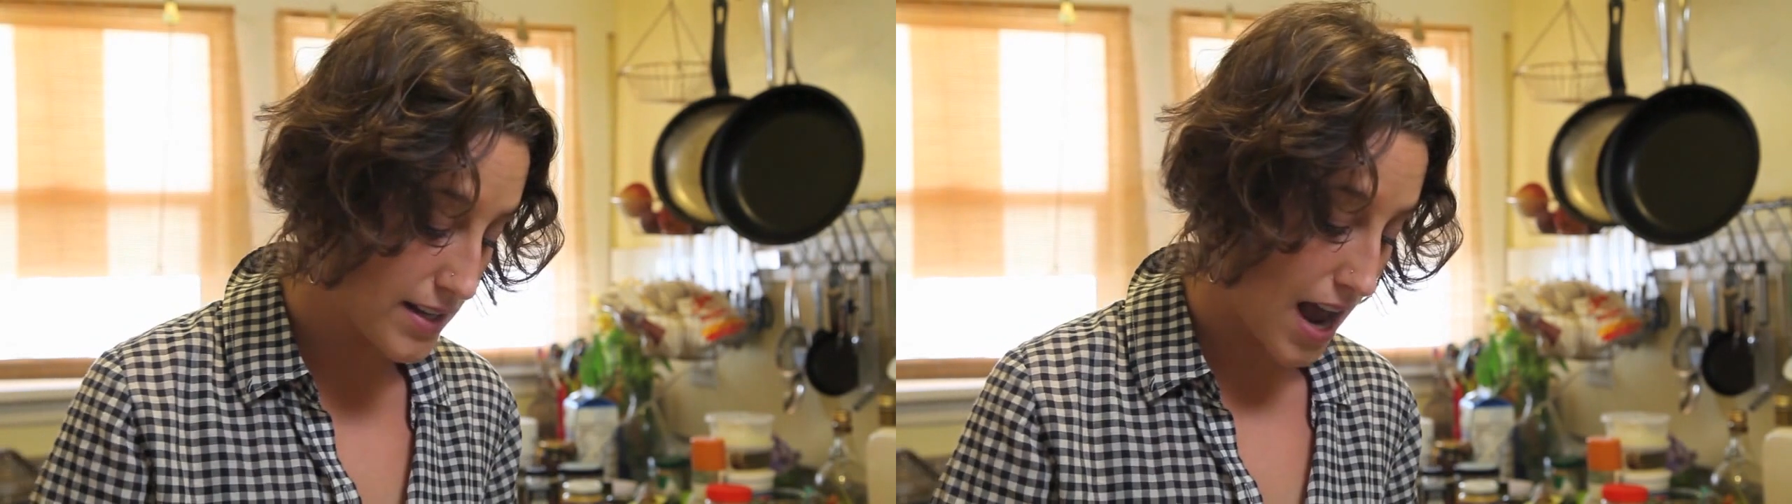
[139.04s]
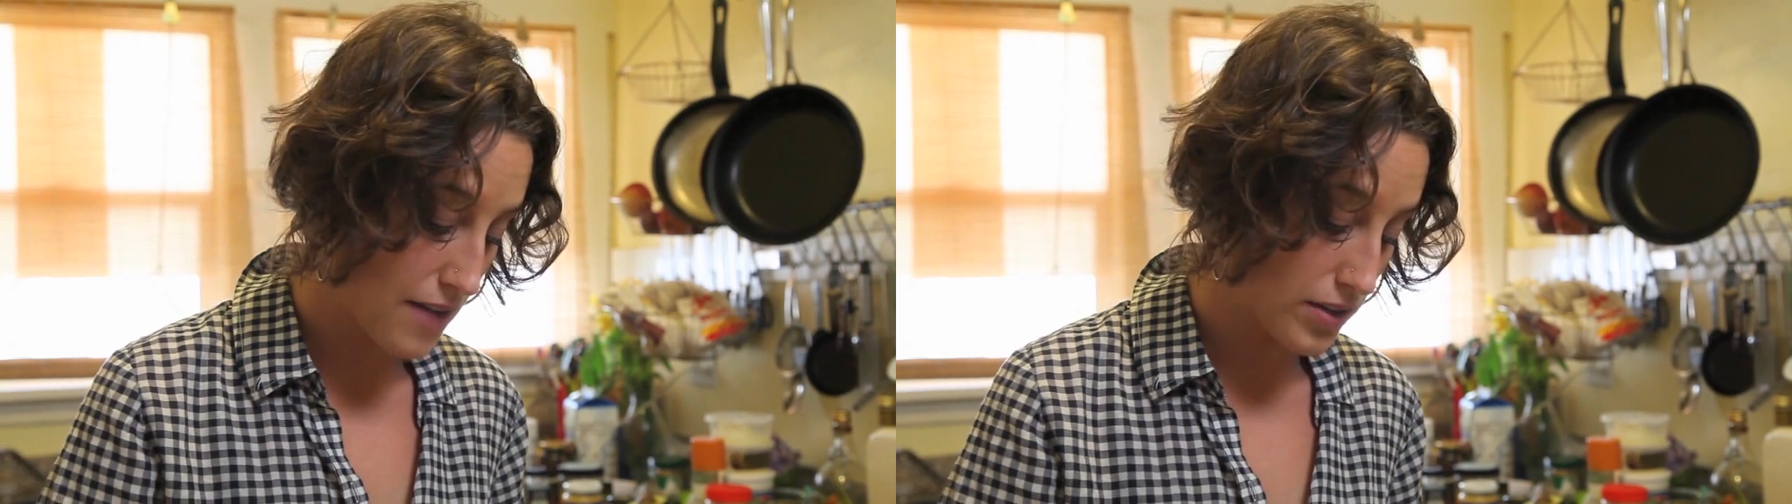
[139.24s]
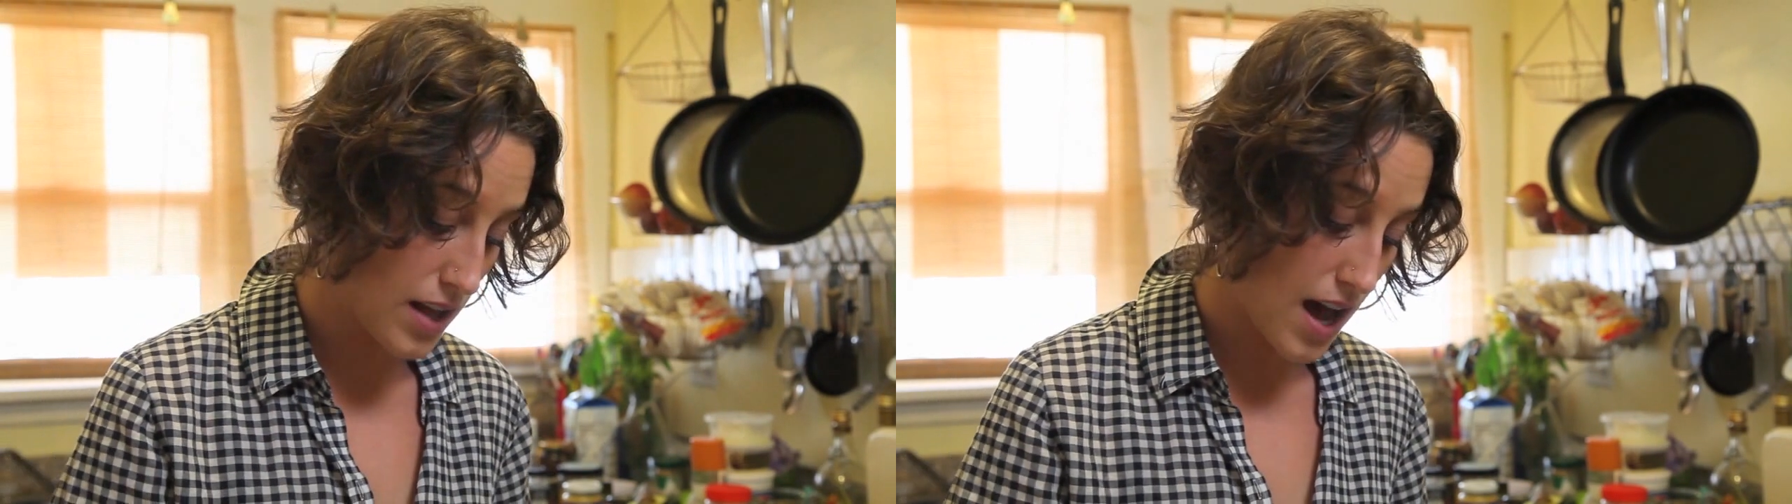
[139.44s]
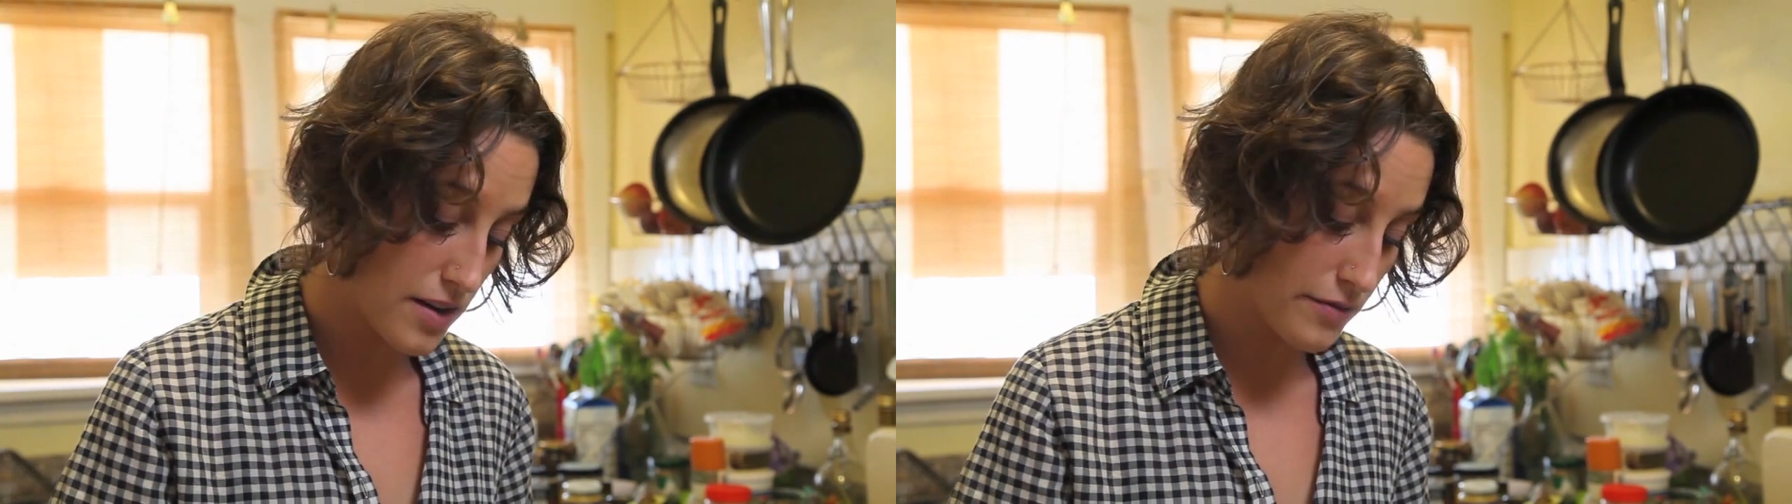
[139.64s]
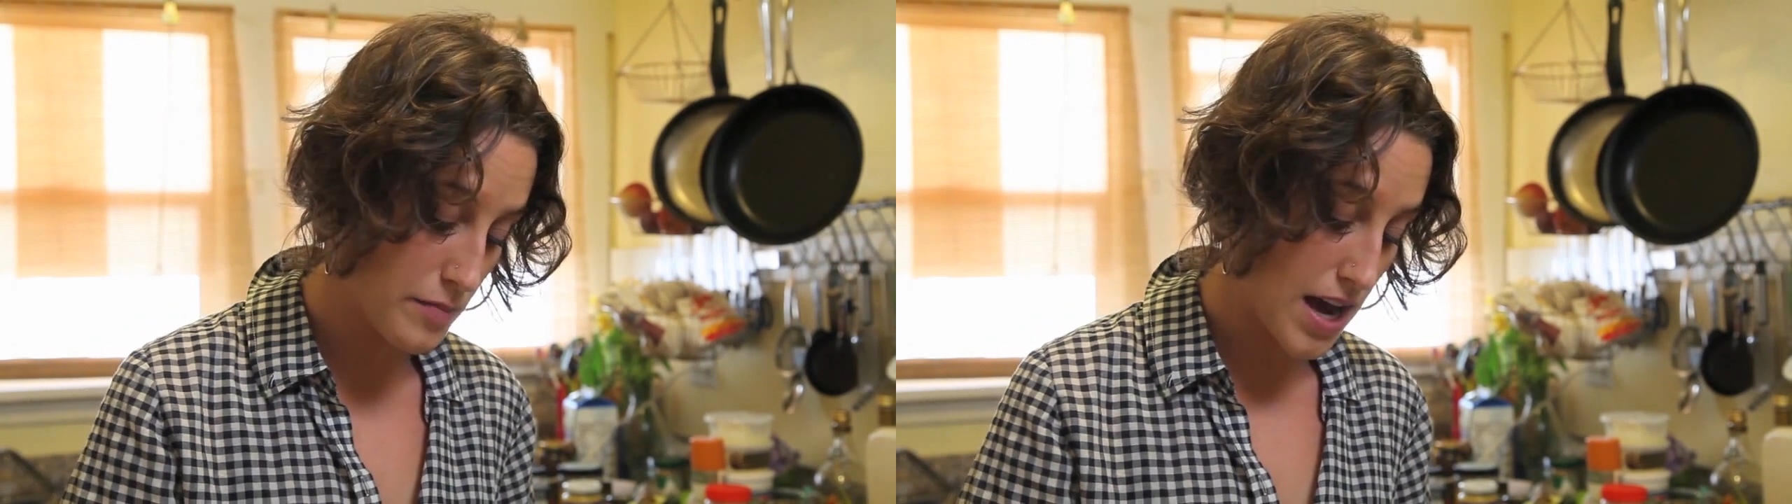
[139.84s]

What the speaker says: to have a lot of